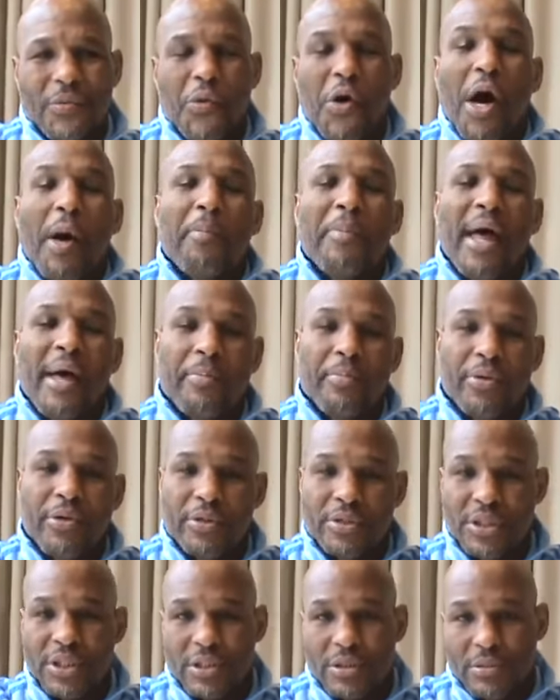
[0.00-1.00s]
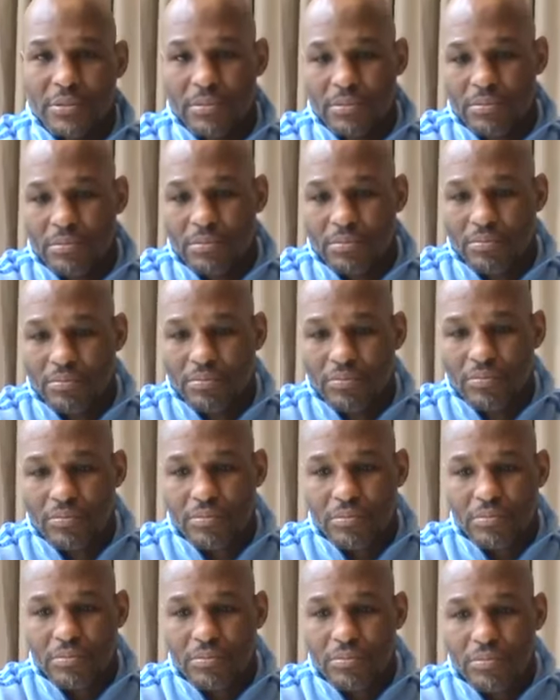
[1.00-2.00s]
Well, I'm that person
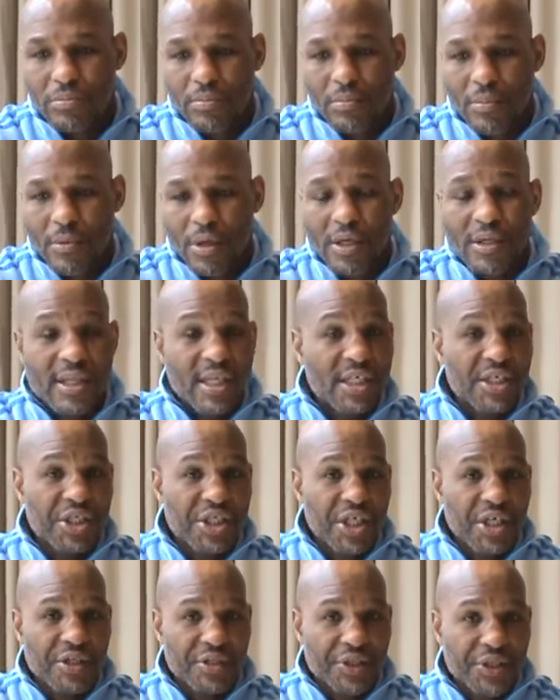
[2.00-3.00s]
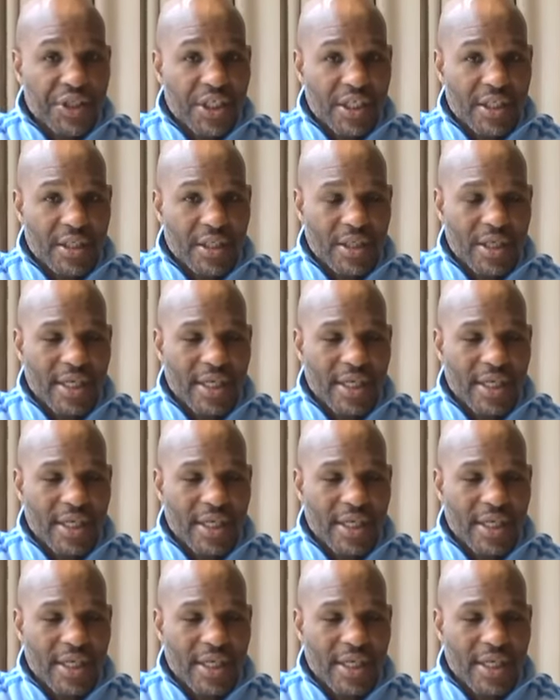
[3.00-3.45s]
this year to see.